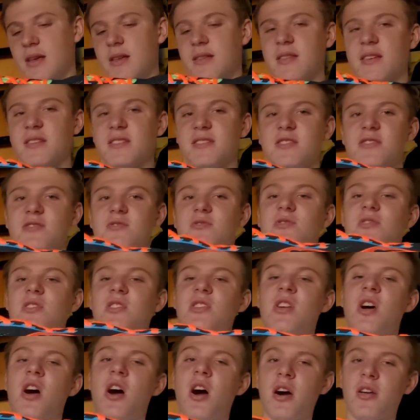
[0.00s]
This is
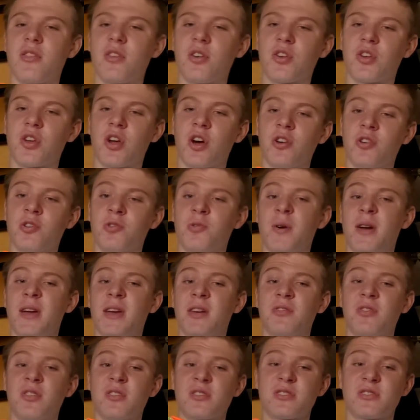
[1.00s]
the other colorway
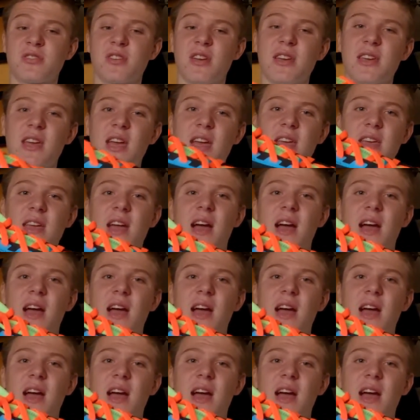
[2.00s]
it looks like. I